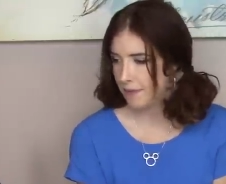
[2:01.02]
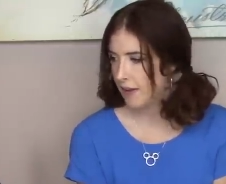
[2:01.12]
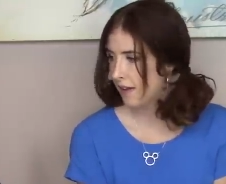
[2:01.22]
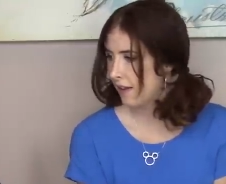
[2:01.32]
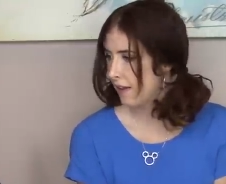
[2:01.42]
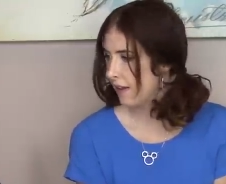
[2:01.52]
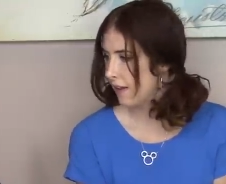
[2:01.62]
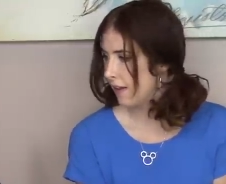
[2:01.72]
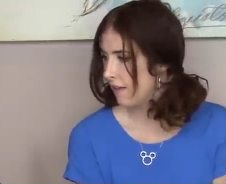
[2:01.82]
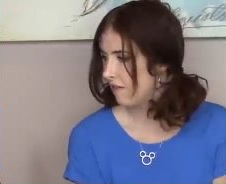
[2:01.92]

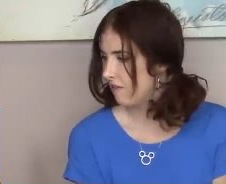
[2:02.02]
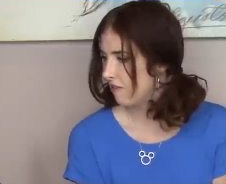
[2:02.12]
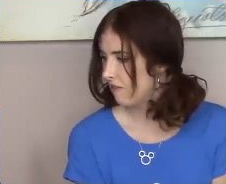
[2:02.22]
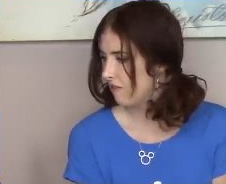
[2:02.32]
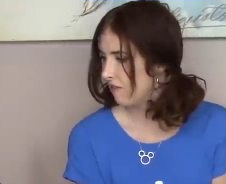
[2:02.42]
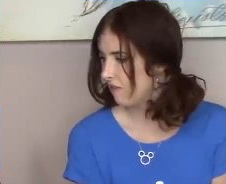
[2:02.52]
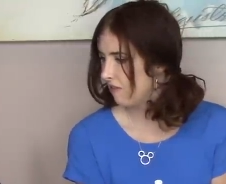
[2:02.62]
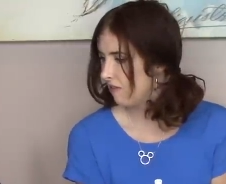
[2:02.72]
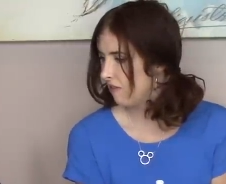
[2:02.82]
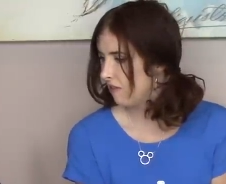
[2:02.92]

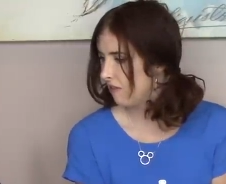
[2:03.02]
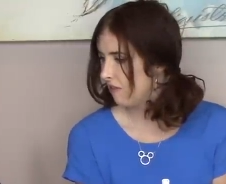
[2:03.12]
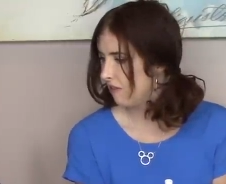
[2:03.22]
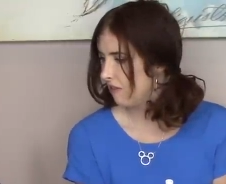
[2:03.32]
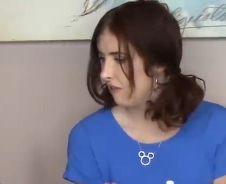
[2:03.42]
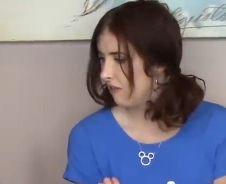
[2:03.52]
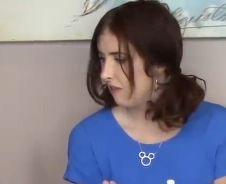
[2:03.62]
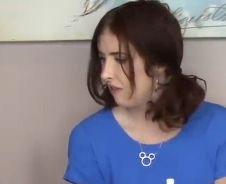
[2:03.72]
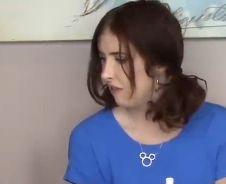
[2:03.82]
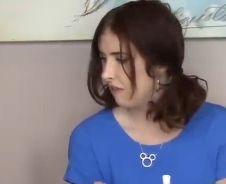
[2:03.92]

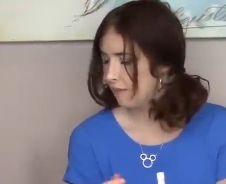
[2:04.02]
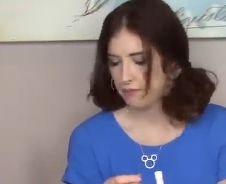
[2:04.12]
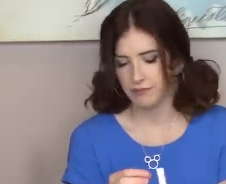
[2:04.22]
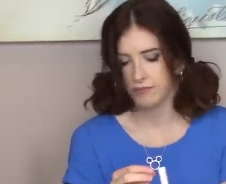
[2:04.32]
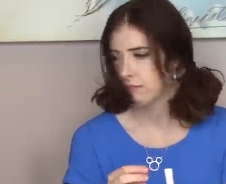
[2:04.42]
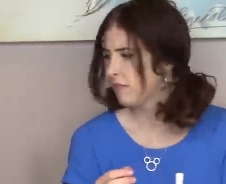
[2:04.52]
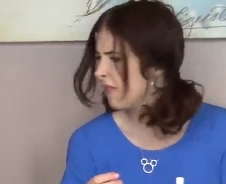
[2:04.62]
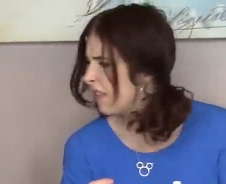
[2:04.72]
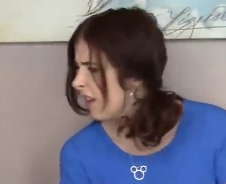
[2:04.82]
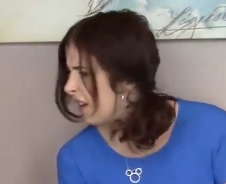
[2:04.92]
(silence)